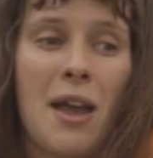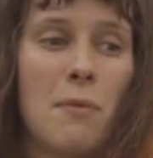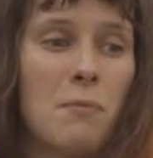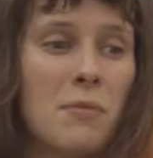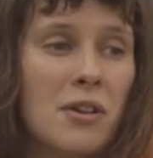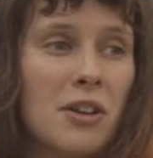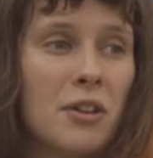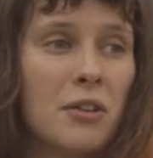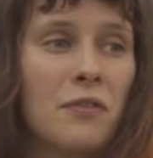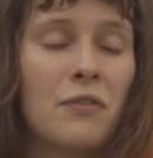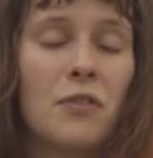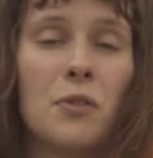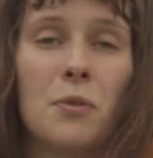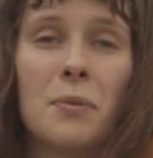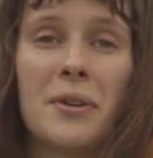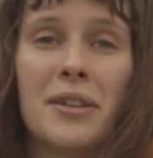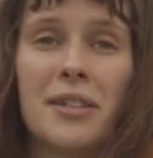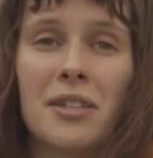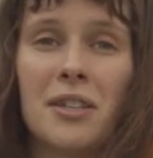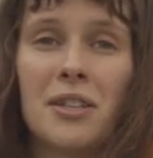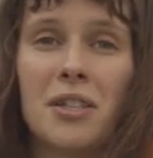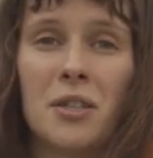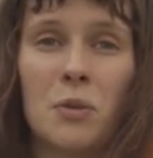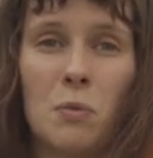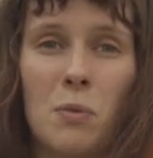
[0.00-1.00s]
And we look forward
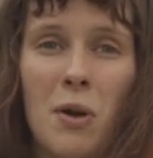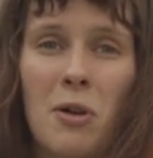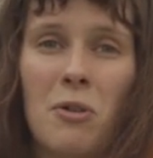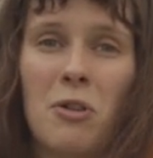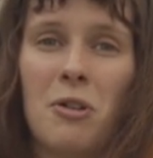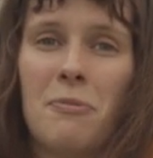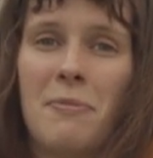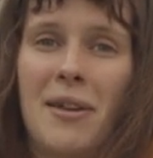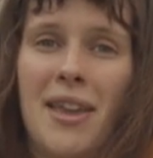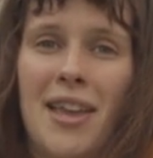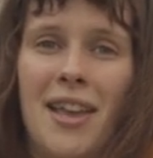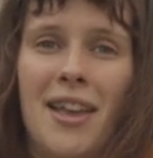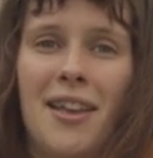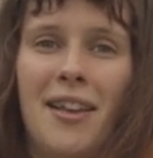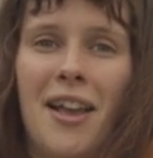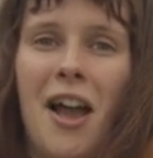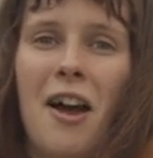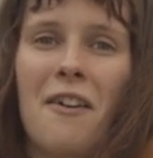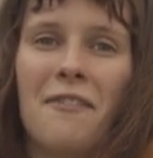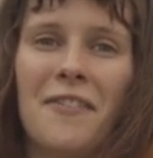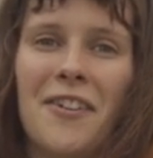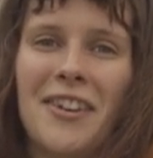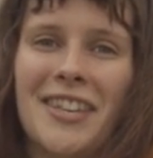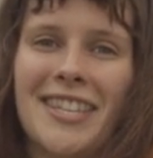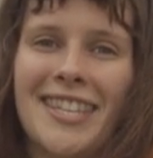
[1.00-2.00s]
to welcoming our
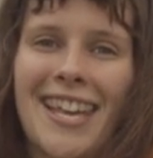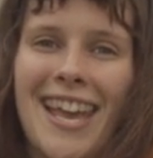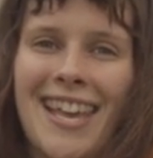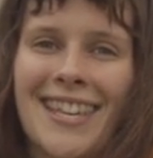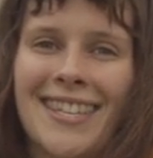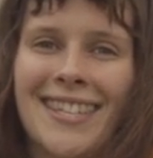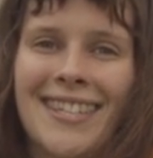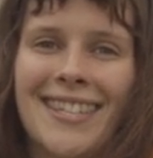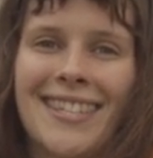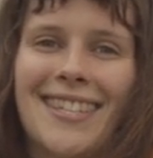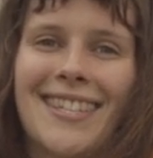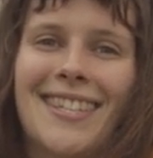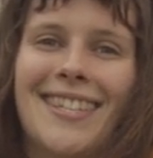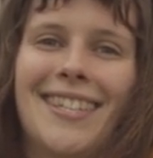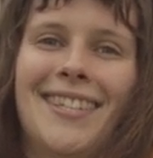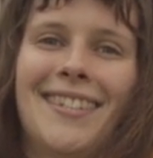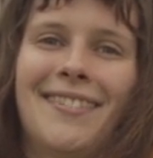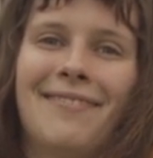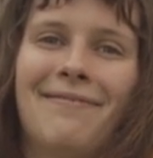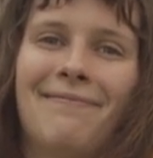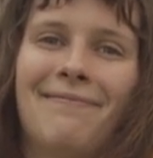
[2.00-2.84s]
first guests.